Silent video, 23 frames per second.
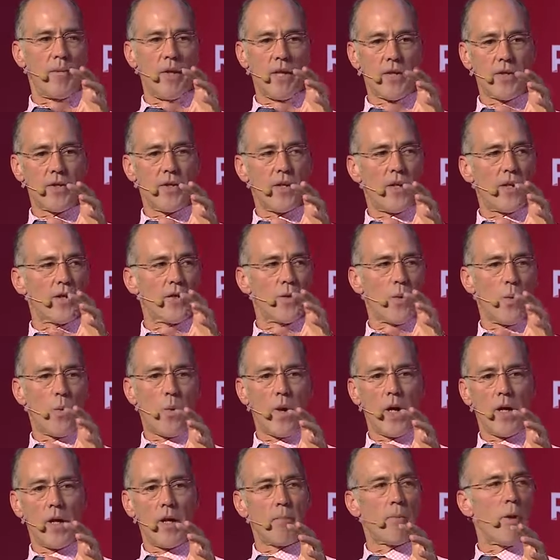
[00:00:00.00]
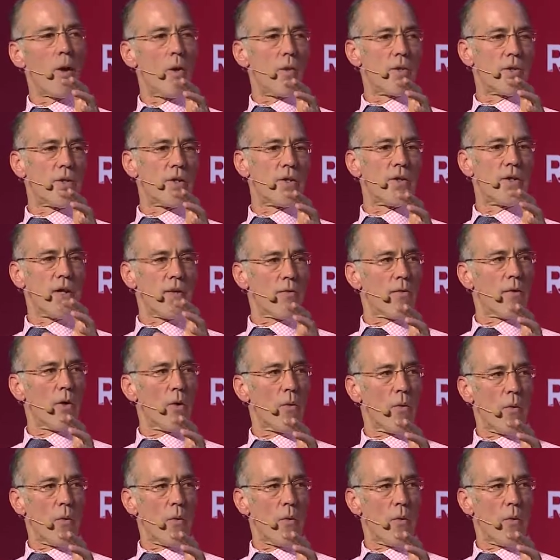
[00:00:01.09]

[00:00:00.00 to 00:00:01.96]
business when it poses different